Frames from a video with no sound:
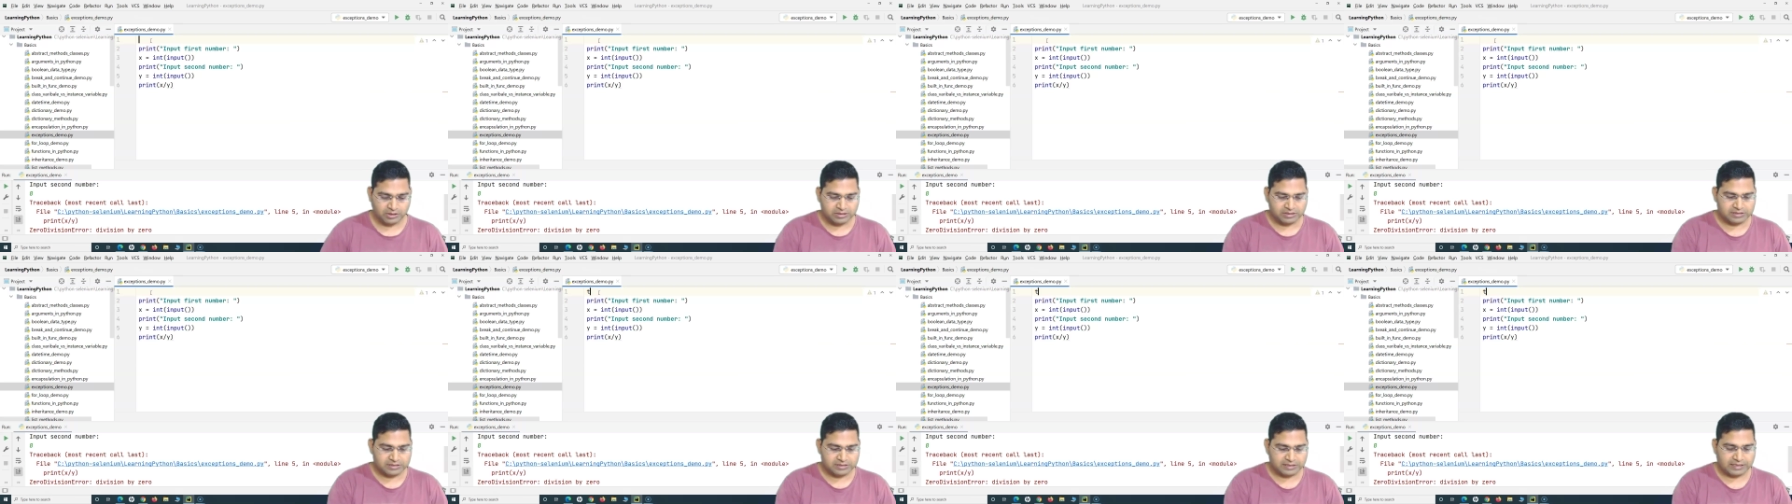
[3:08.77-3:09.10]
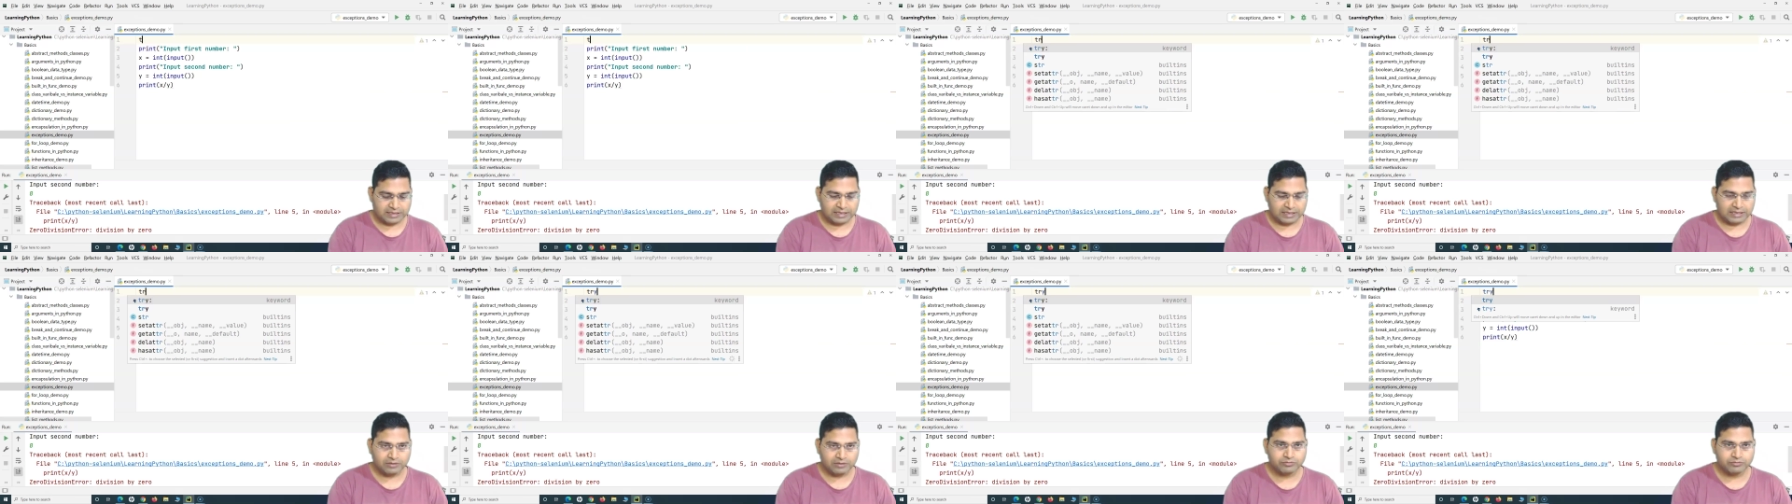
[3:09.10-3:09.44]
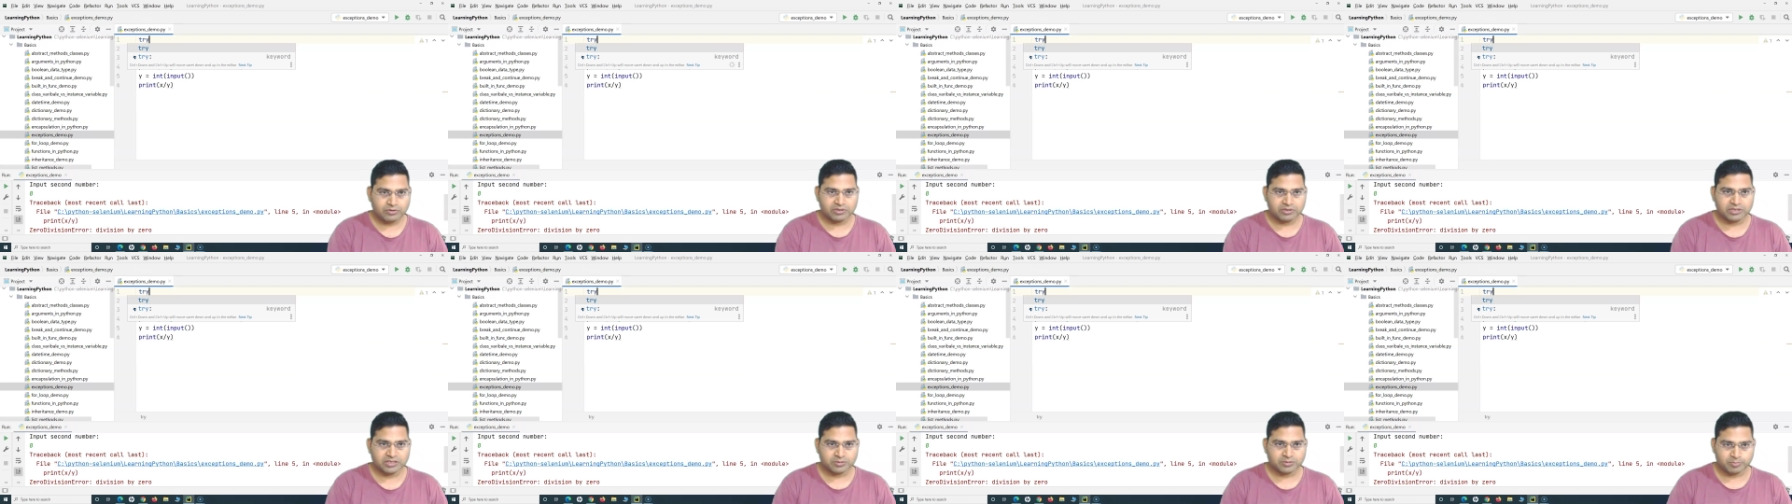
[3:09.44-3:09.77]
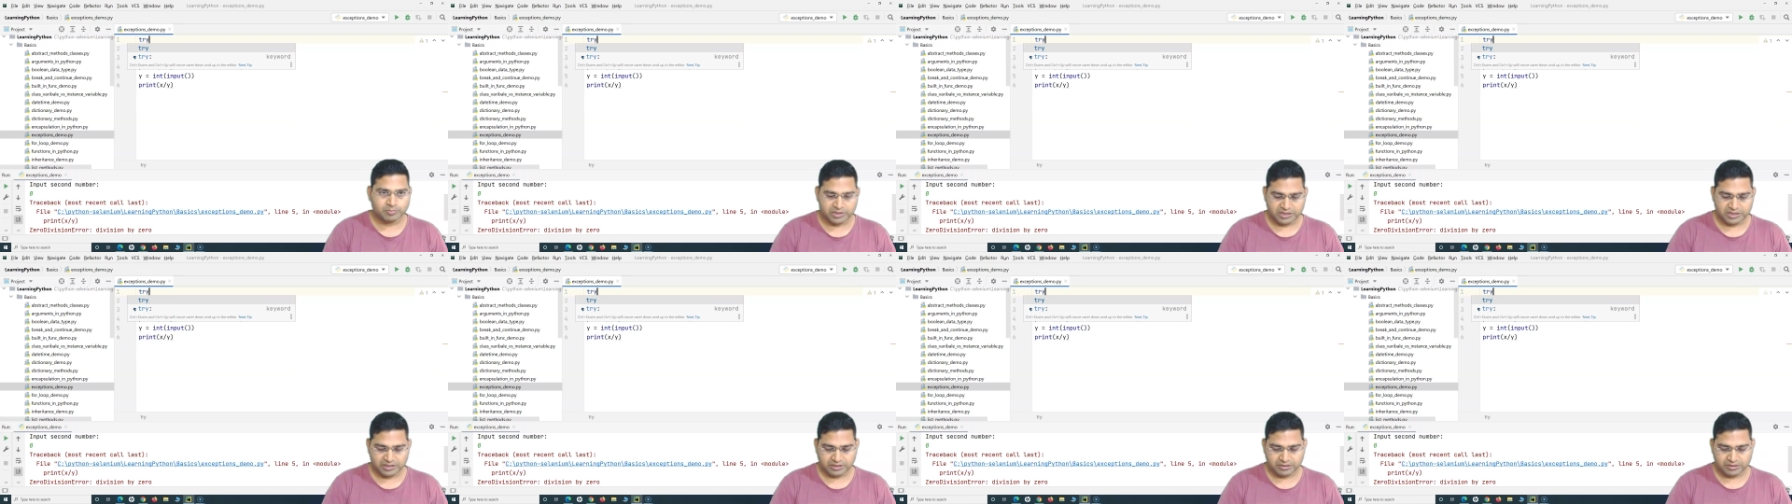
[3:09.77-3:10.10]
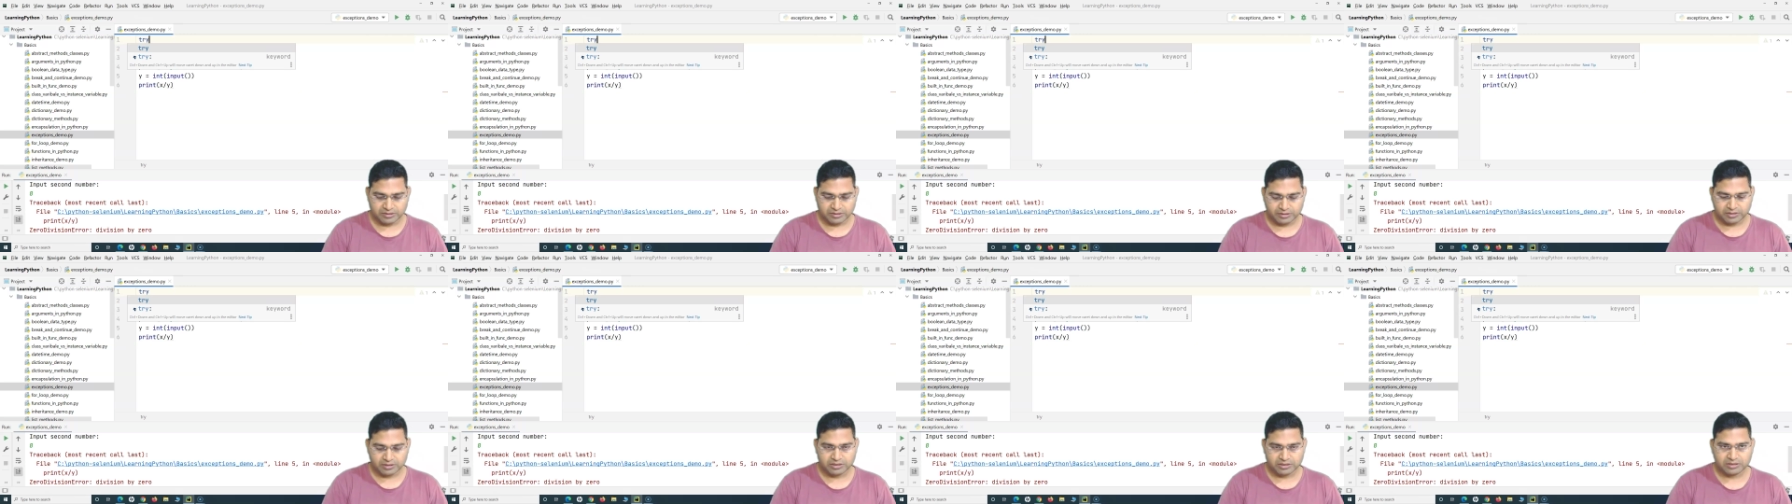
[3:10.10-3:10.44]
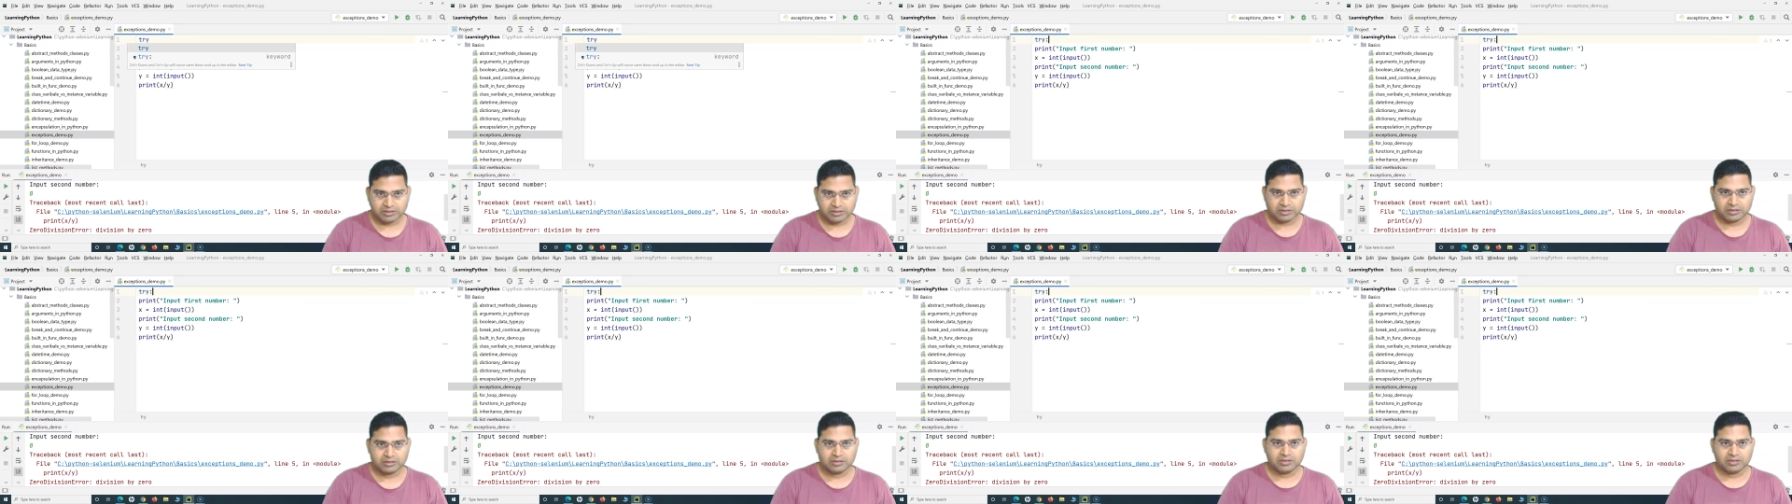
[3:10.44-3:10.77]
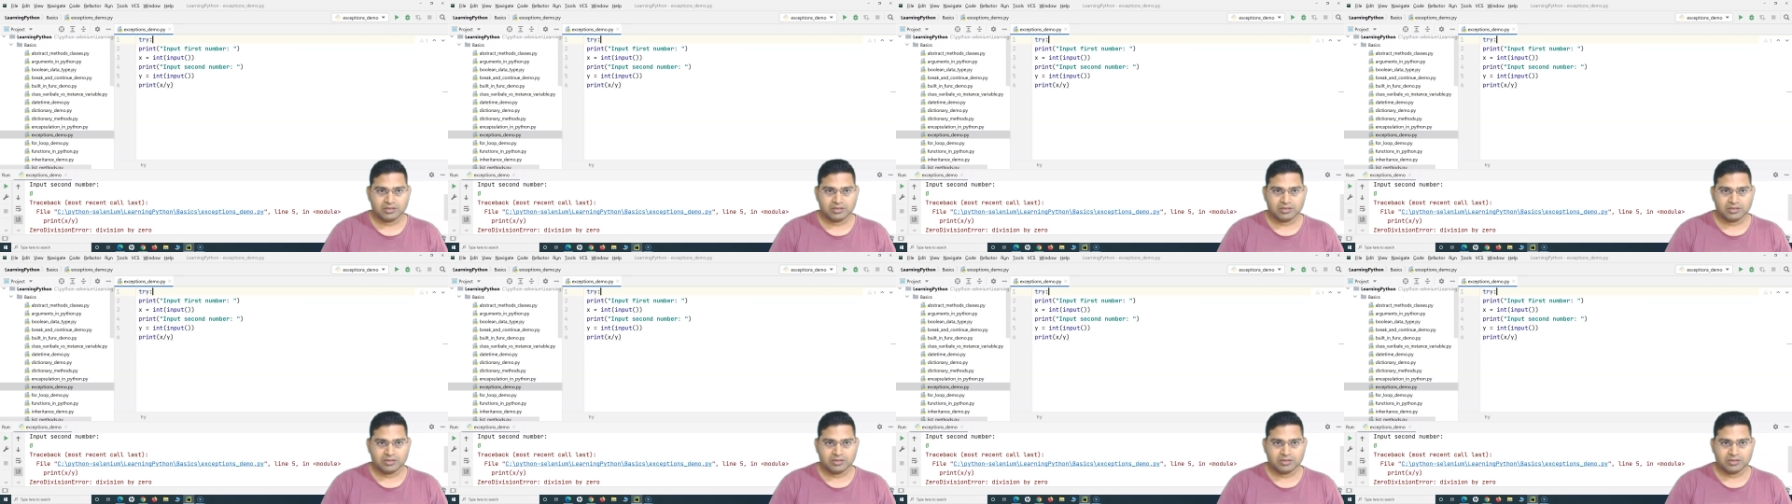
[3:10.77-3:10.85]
surround this particular